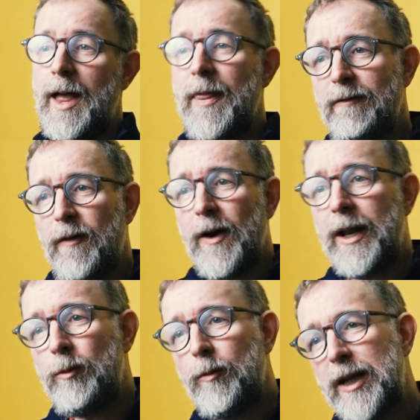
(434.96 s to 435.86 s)
And then
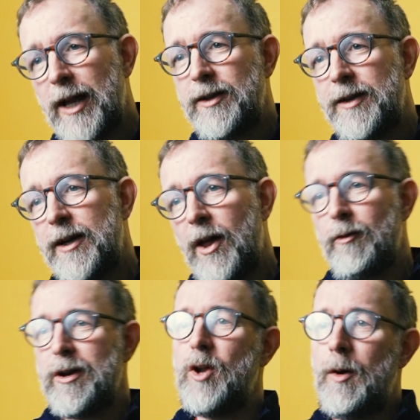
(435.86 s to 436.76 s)
finally, we would like to see another
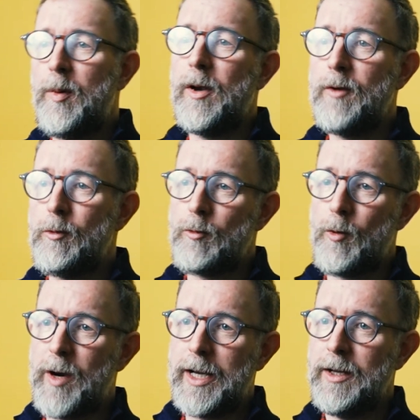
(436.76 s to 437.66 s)
example of your
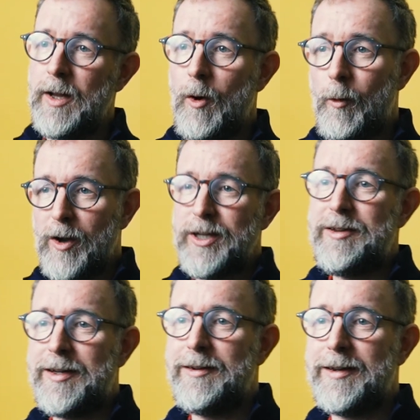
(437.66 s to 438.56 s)
drawing or
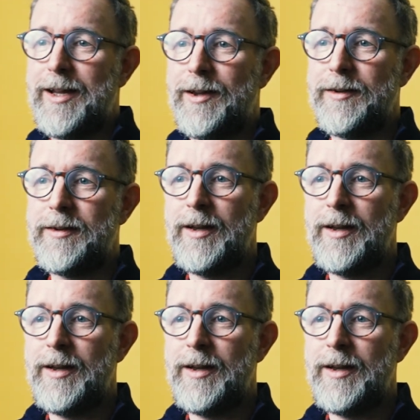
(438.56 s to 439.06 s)
artistic skills.